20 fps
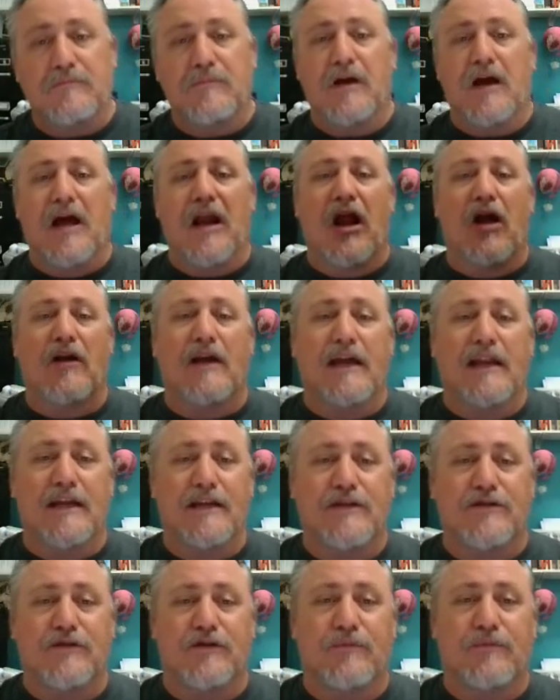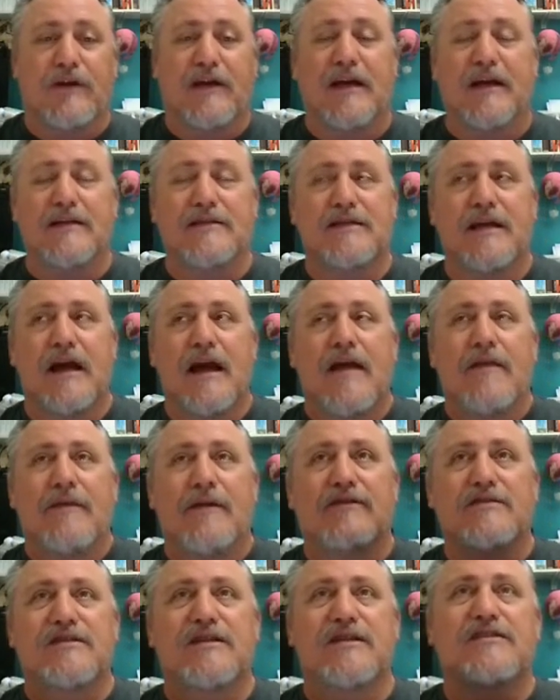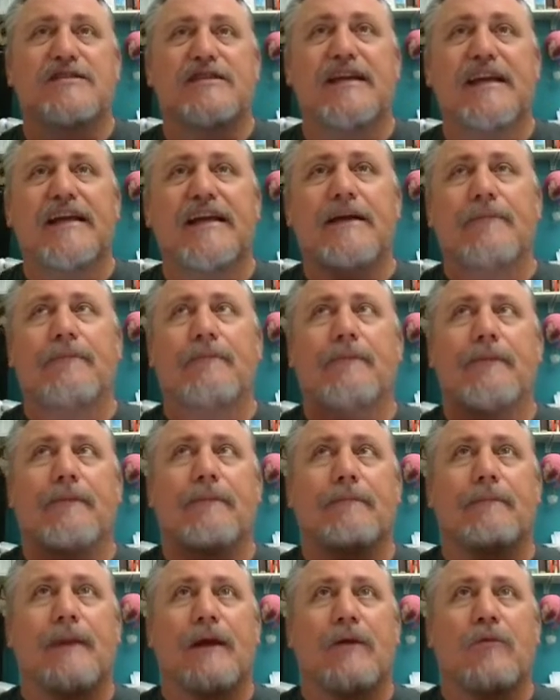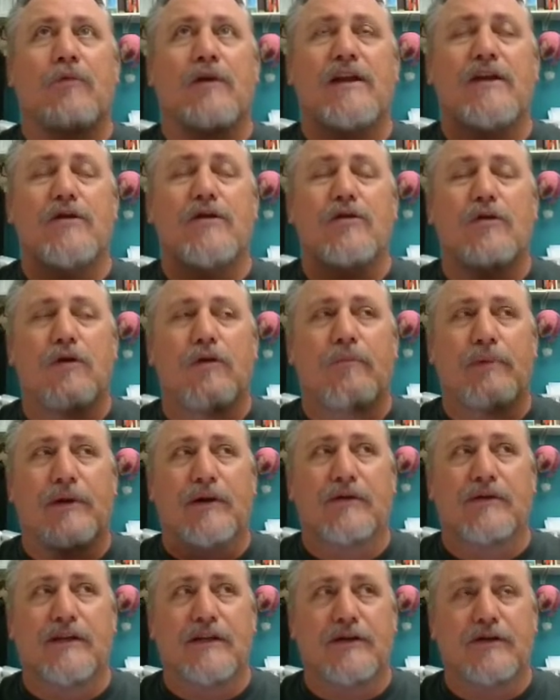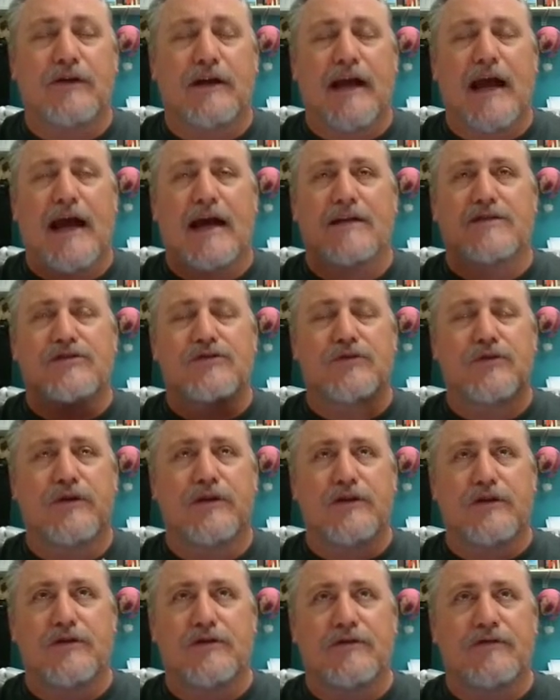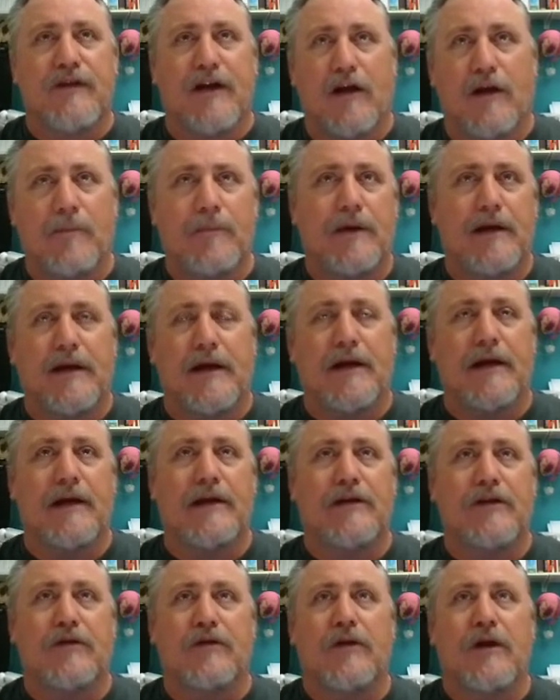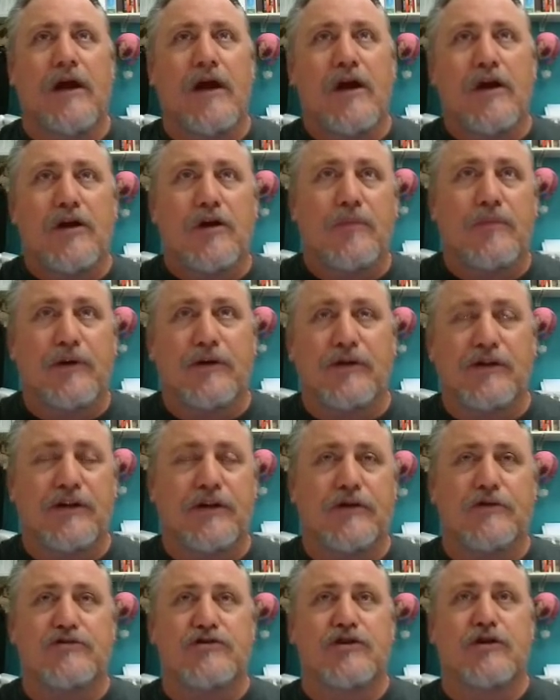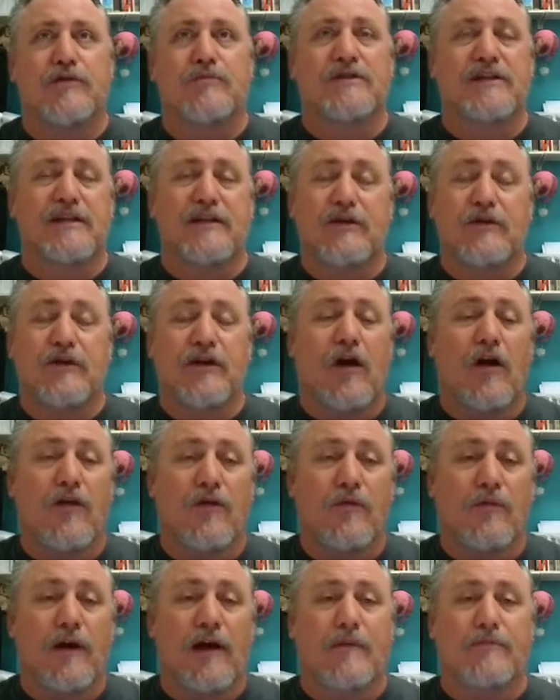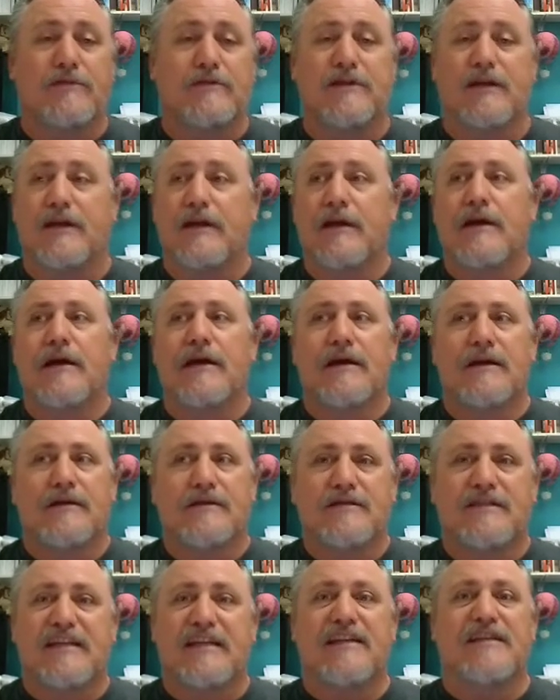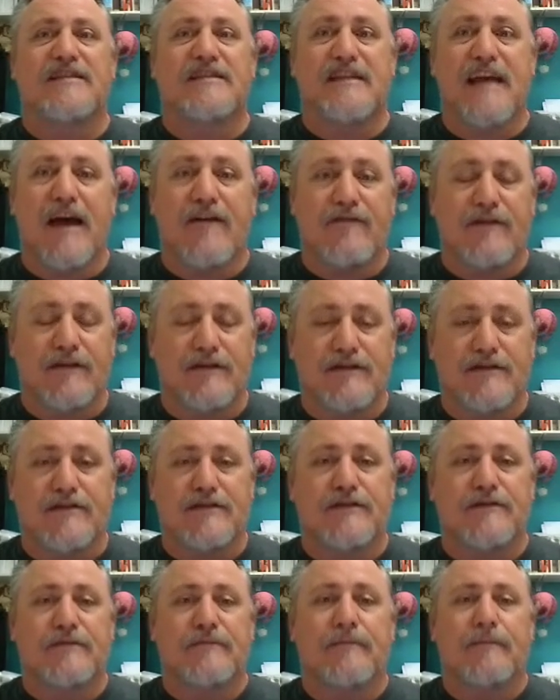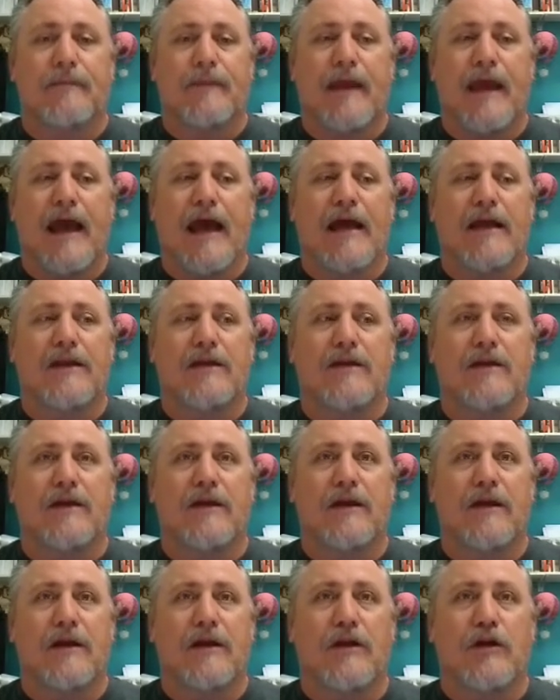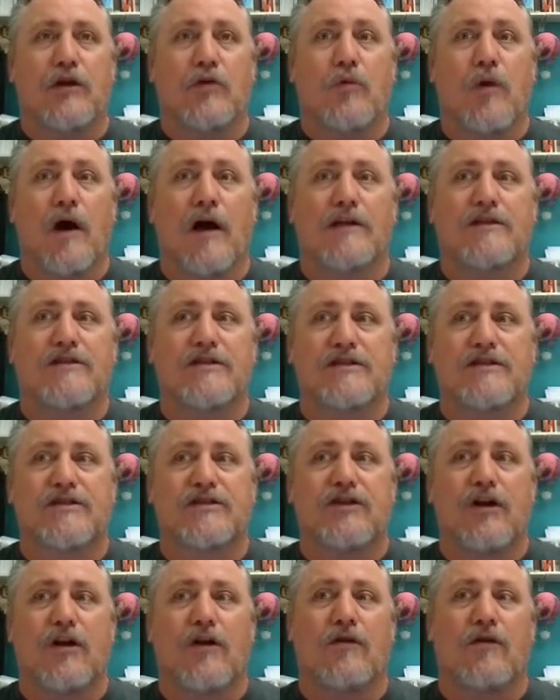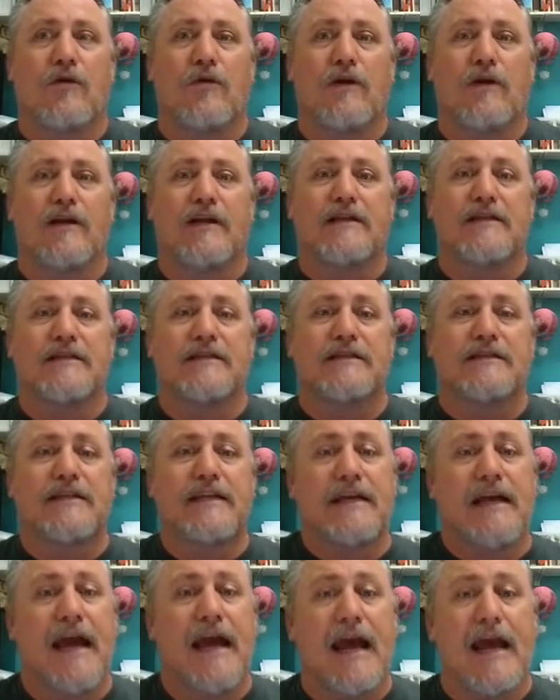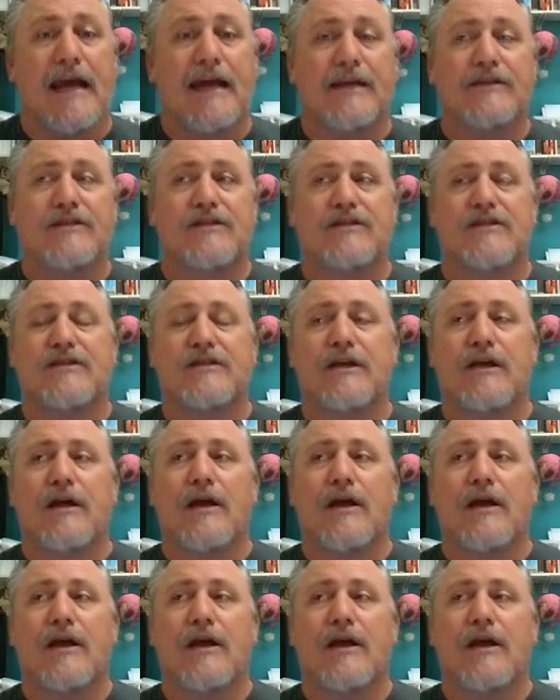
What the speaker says: And I'll get into it because there's this thing when you are building your castle and you're developing it and you're building your troops and you get all the way up to T7s and you want to start going into T8s,